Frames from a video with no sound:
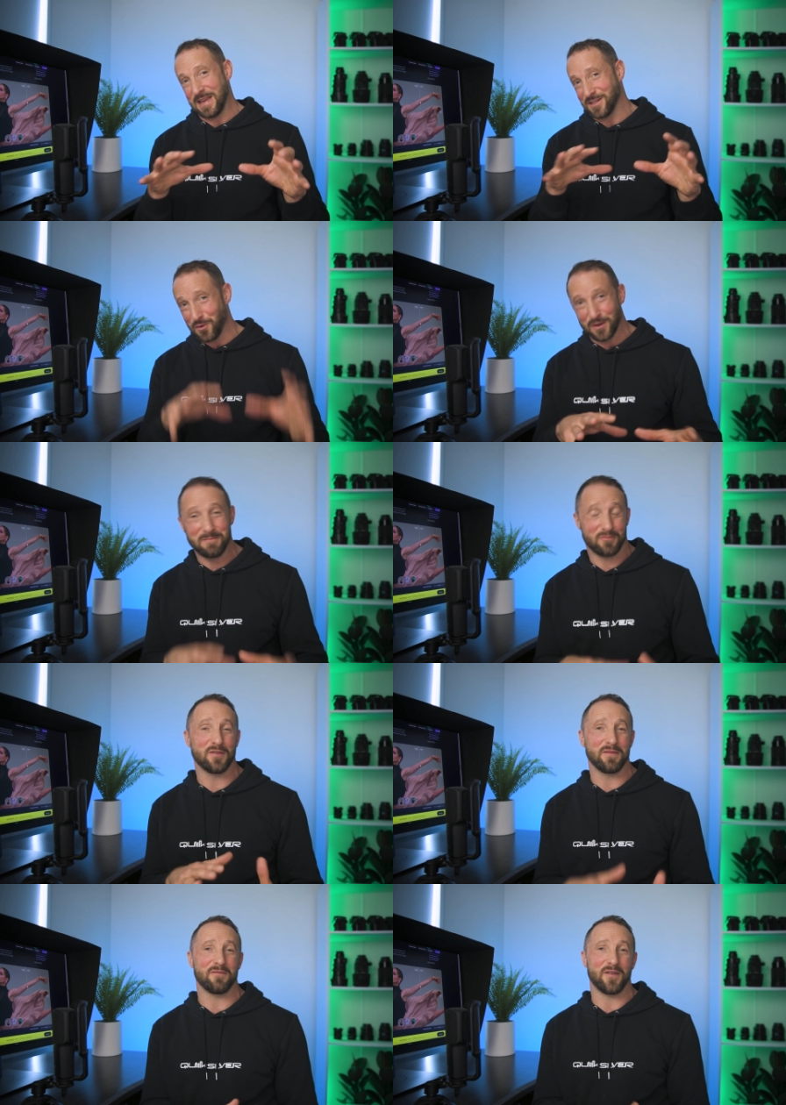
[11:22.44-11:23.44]
And talking
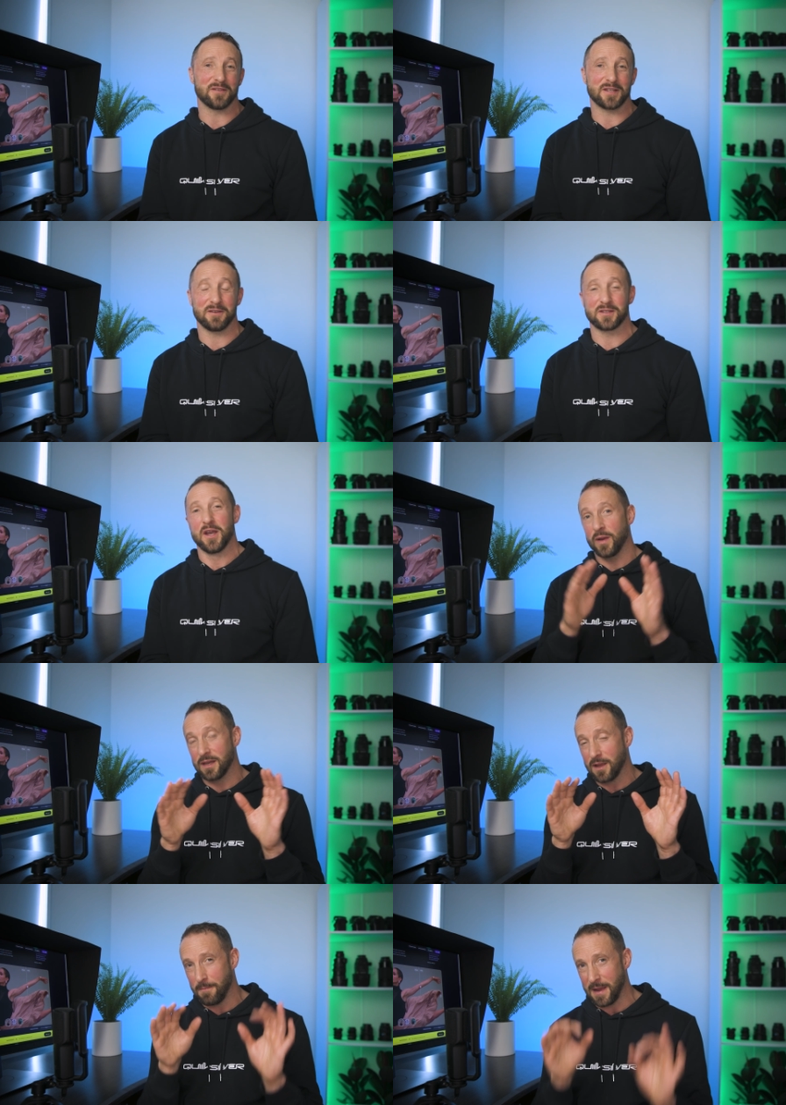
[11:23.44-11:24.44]
improving photos, we're
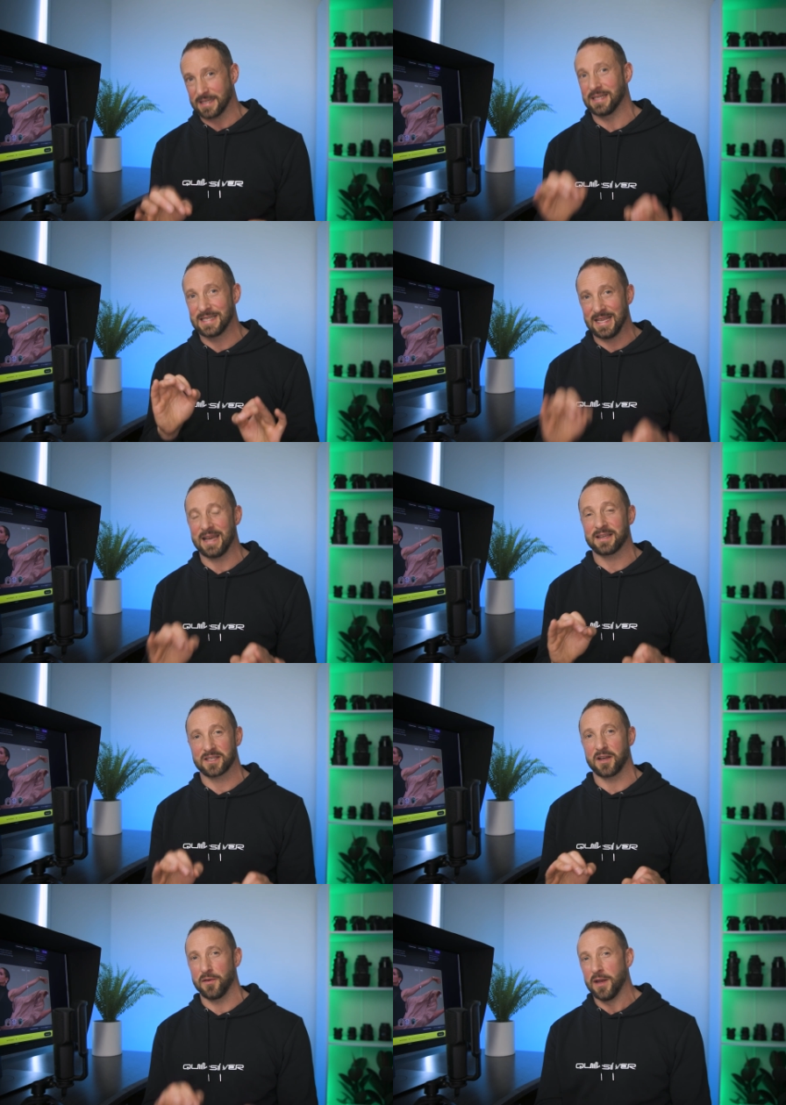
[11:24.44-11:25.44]
going to go back to
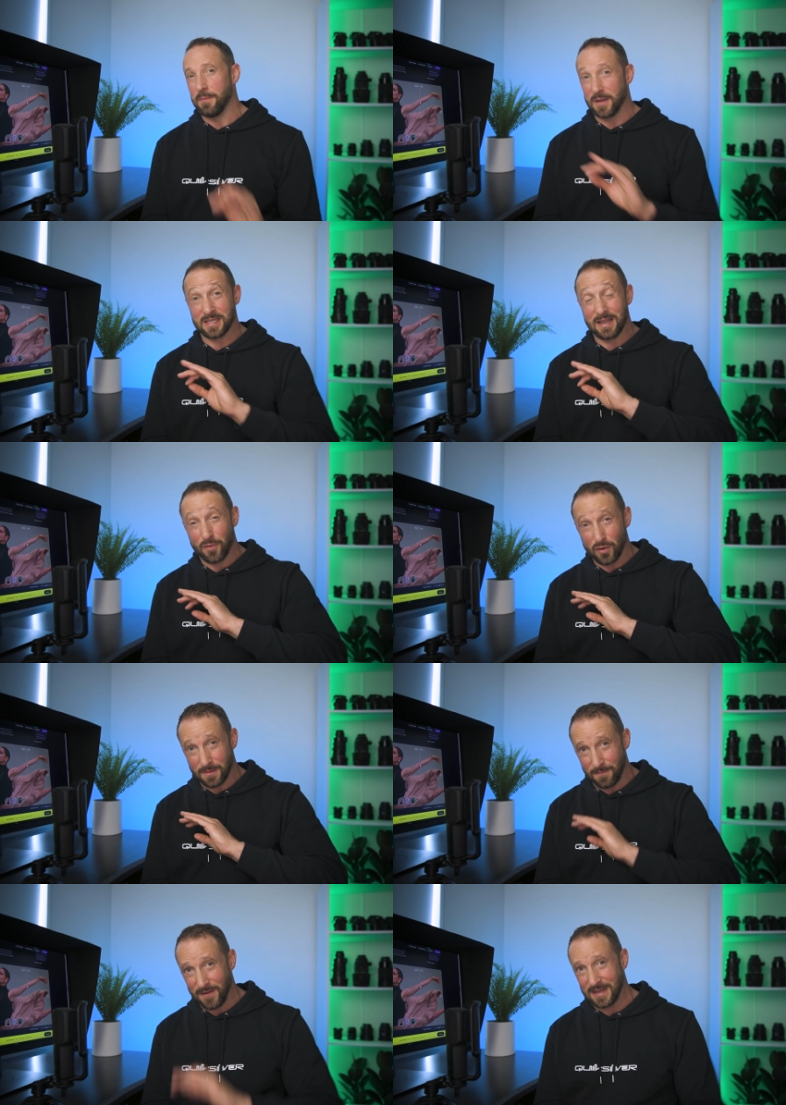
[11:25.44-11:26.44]
DxO because they've got
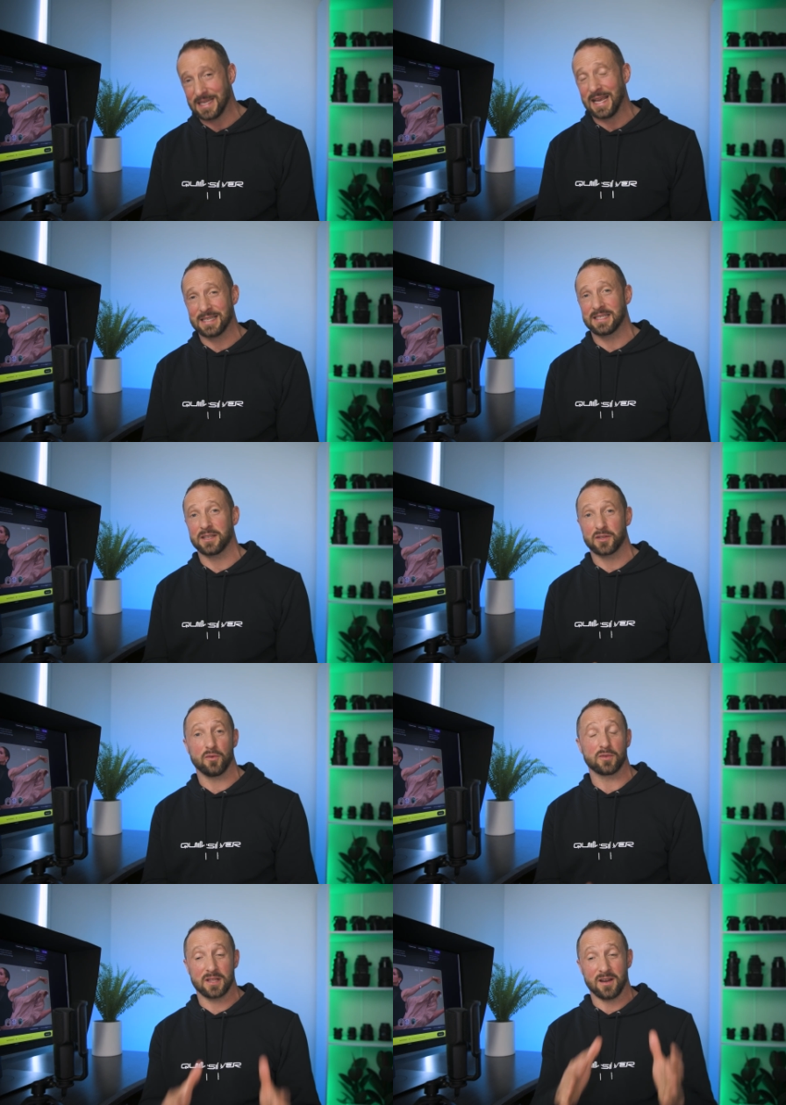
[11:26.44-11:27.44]
some fantastic
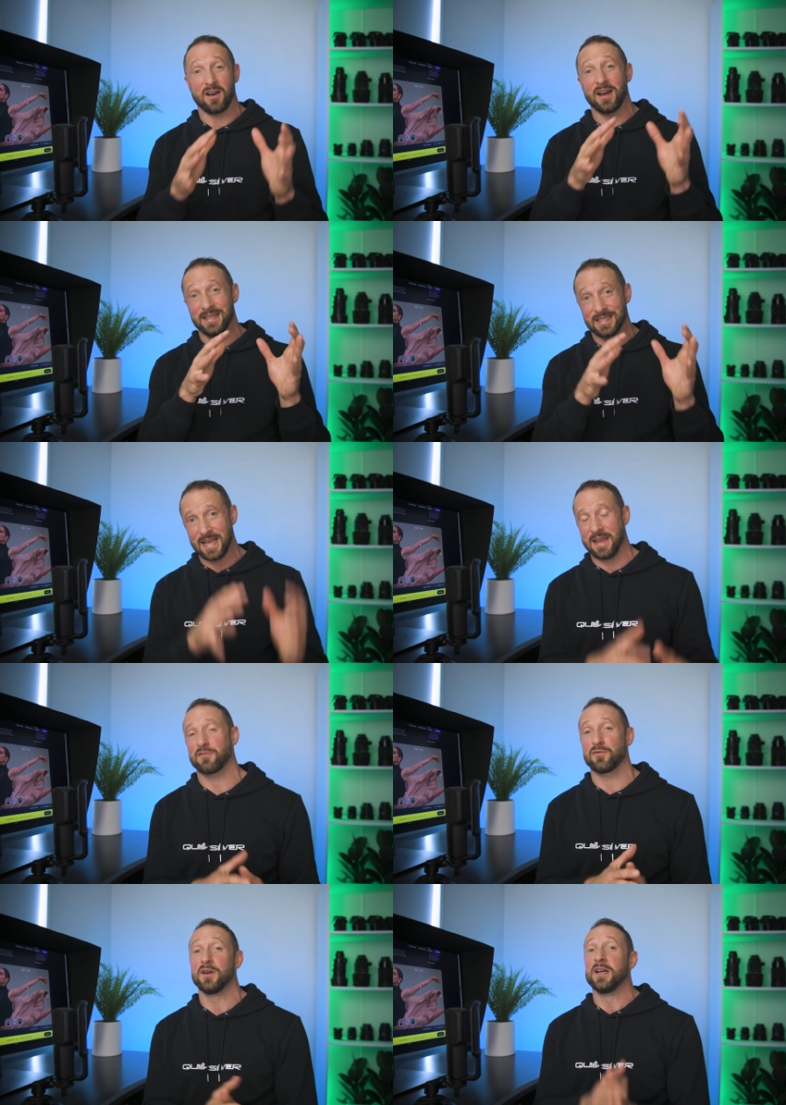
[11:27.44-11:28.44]
tools that are
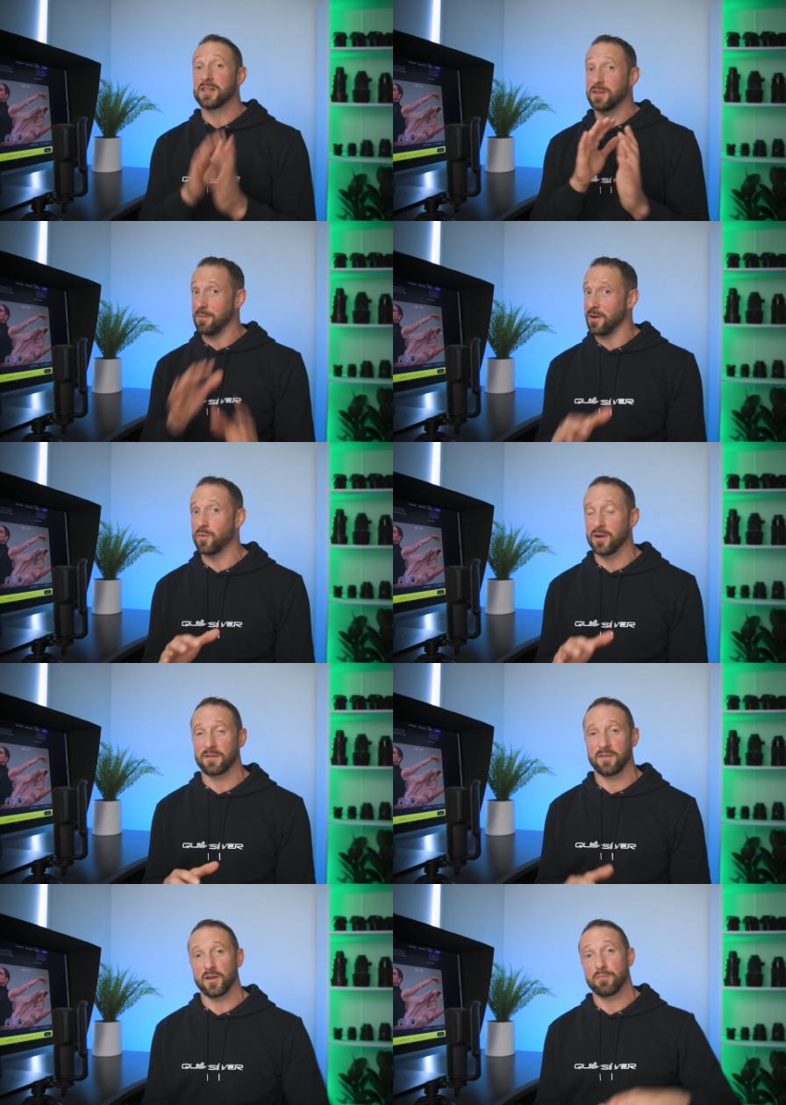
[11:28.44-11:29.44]
integral to my
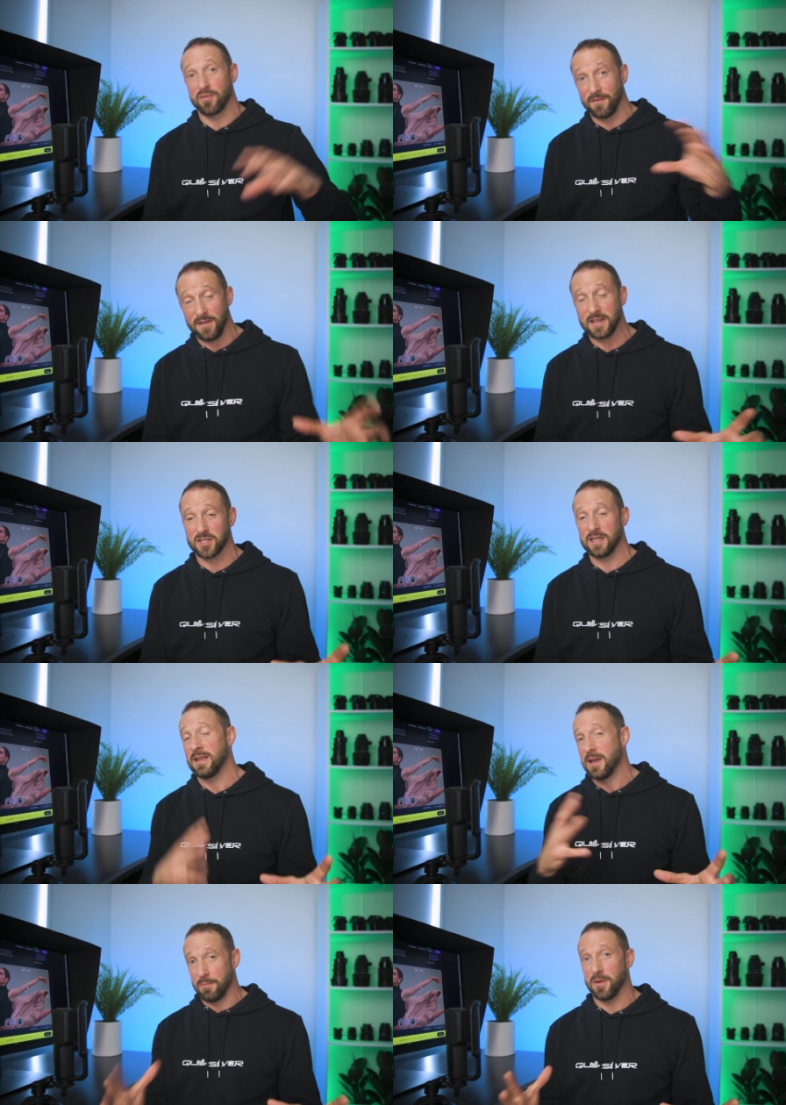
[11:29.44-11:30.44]
workflow
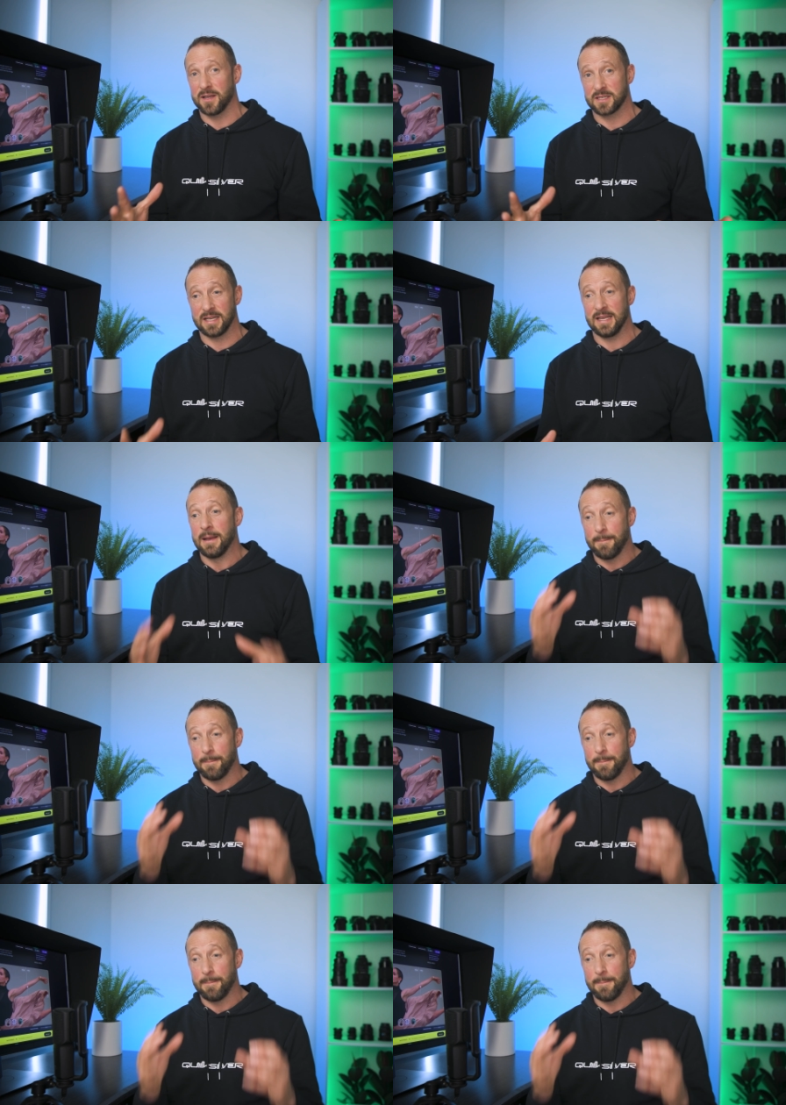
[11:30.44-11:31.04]
professionally, personally,